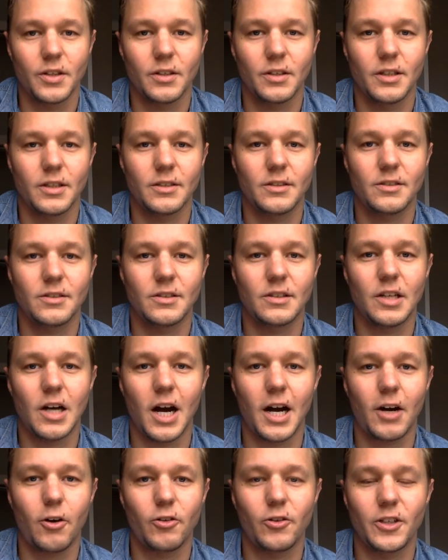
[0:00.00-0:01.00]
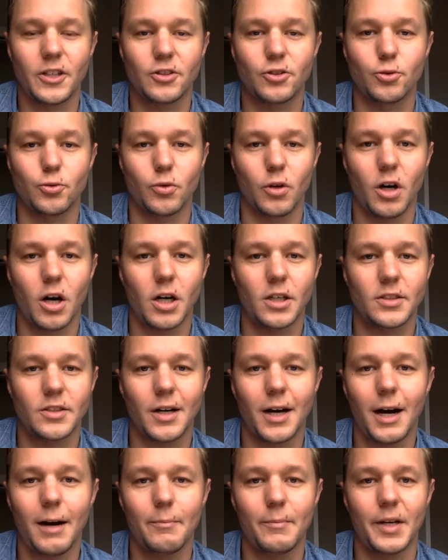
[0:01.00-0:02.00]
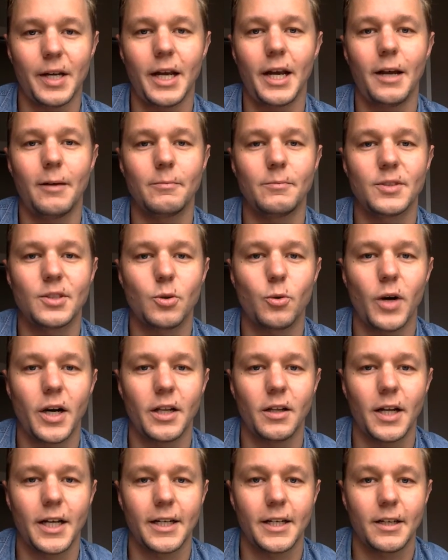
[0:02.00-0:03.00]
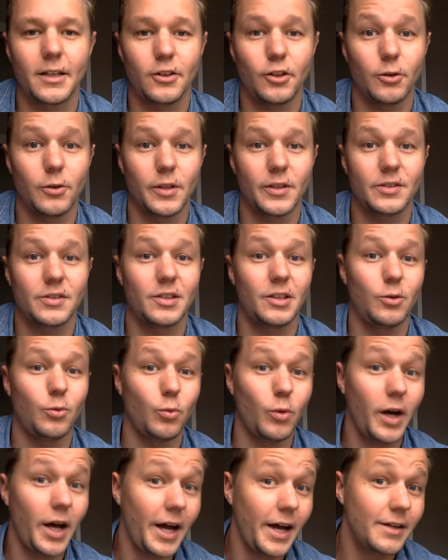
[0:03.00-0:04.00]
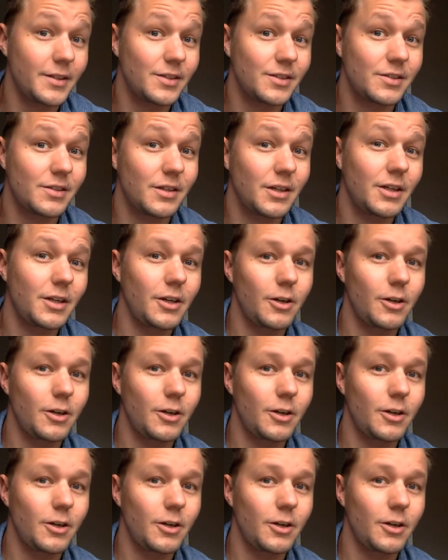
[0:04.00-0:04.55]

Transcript: and it's not going to draw top names quite like USC West,